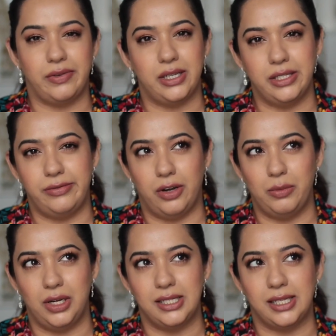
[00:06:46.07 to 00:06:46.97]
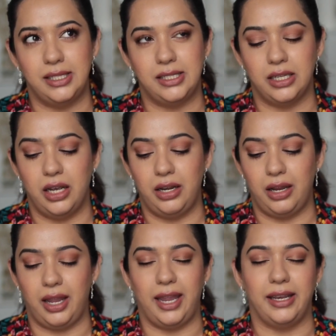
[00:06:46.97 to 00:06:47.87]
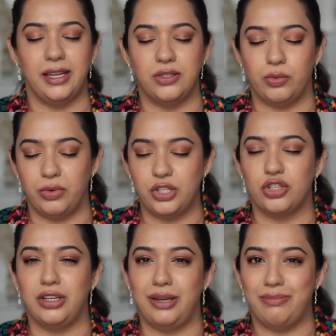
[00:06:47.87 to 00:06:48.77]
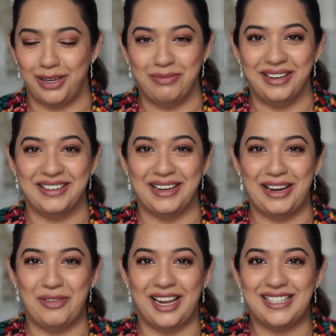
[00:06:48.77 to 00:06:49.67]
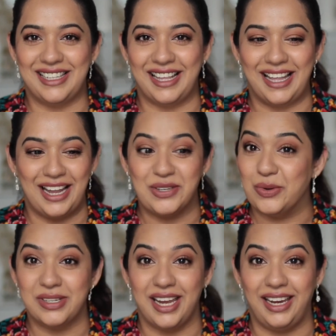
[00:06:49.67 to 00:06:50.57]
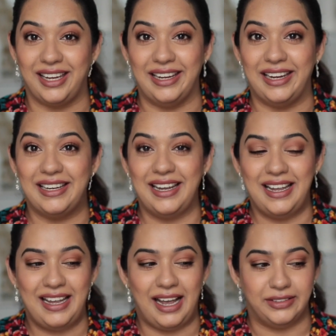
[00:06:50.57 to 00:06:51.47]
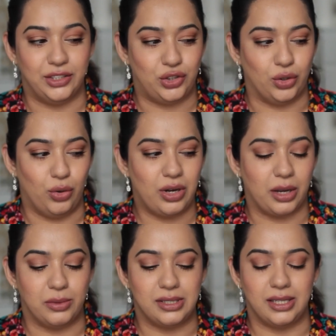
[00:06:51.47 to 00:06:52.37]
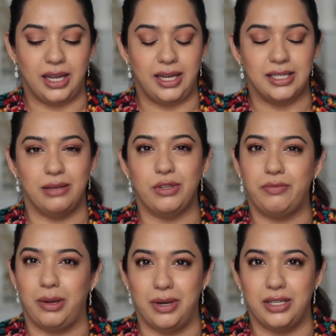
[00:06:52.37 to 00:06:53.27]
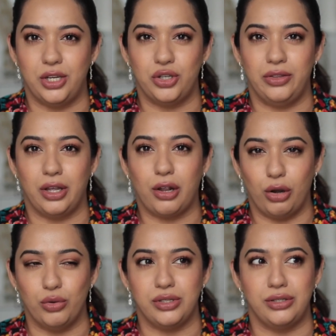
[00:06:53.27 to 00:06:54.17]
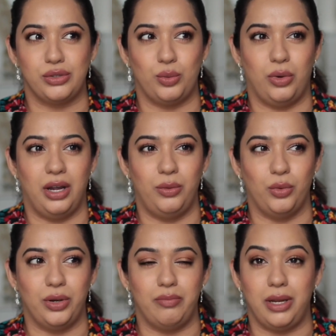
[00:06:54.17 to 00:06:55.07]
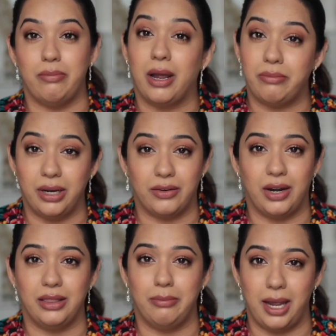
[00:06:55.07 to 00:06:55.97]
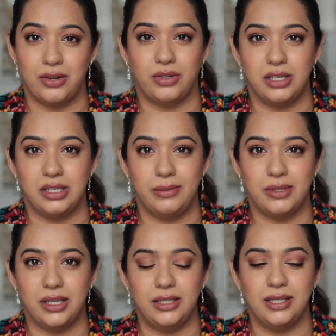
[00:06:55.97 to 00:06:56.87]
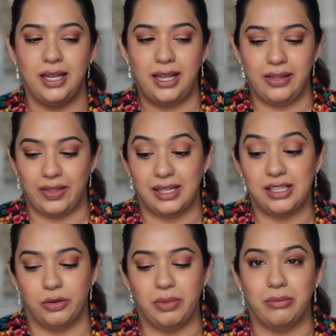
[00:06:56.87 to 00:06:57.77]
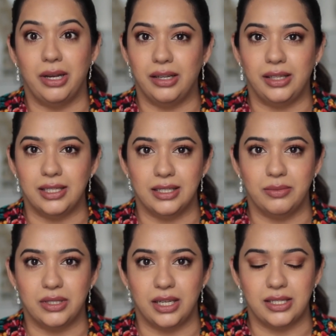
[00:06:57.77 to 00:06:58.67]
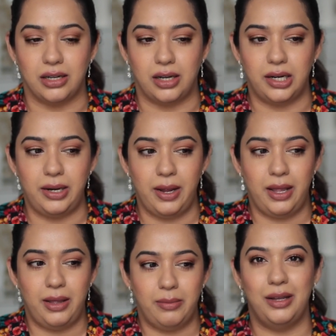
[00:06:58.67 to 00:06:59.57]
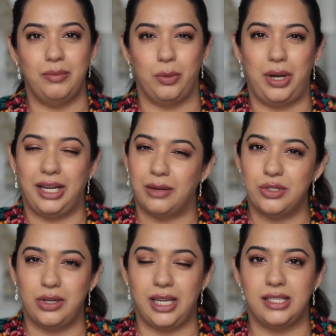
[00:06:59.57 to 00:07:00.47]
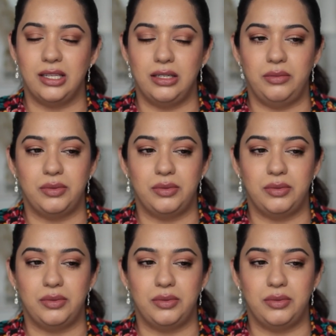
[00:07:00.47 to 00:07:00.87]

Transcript: Now, as far as the formula is concerned, it is richly pigmented. And when I say that, don't take it as a joke. I would say in terms of pigmentation, the closest one would be Pat McGrath Matte Trans lipsticks. That's how pigmented these lipsticks are. But when it comes to Lisa's